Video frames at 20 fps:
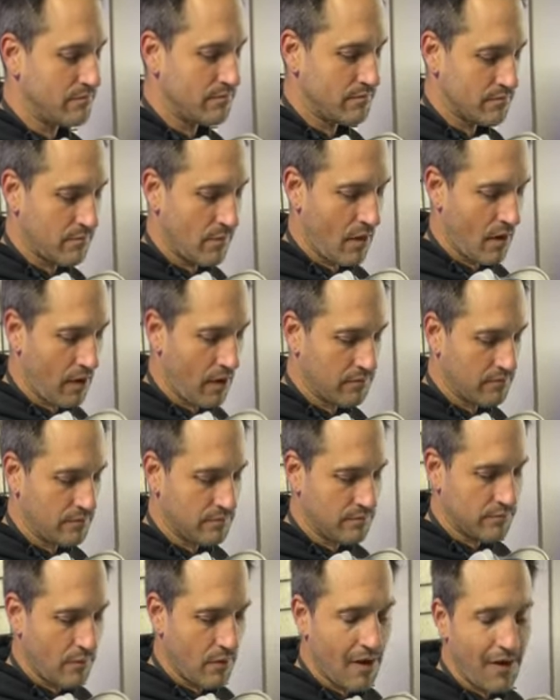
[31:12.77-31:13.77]
Someone said they
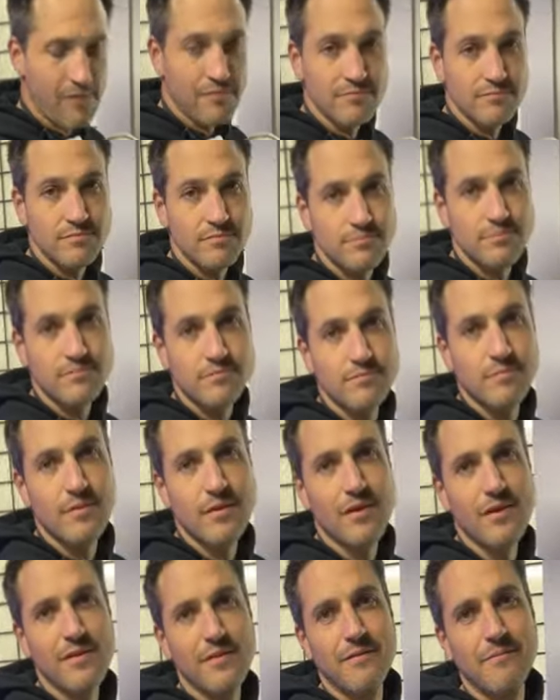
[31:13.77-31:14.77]
have pur
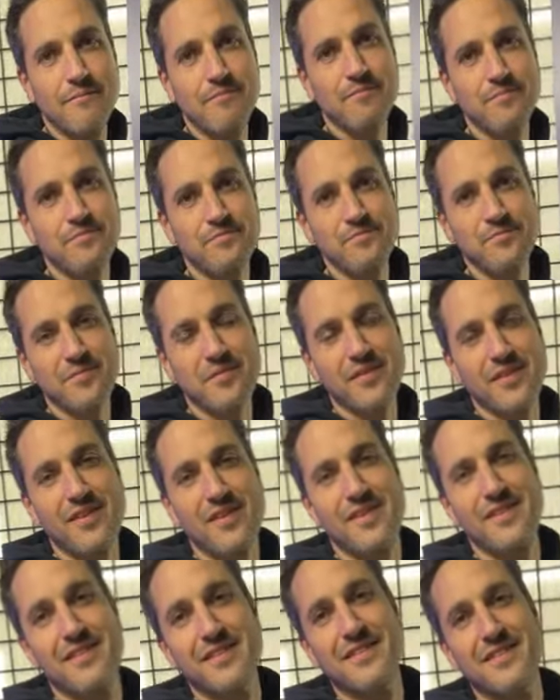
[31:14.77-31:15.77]
purple gloves, but pink would
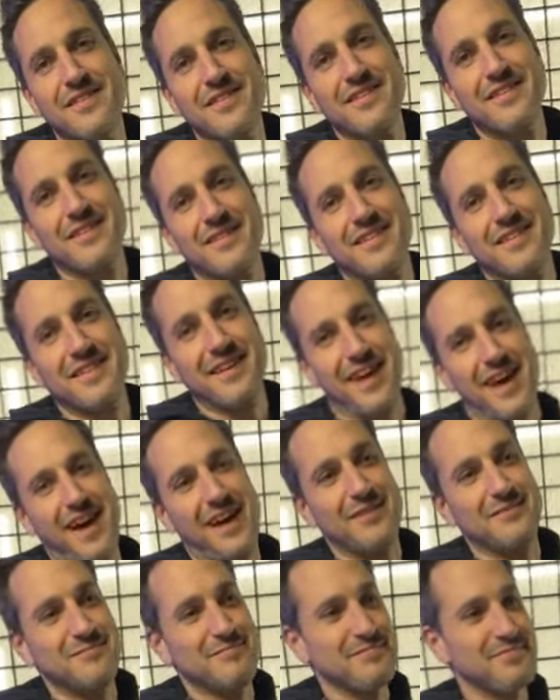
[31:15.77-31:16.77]
be awesome. yeah.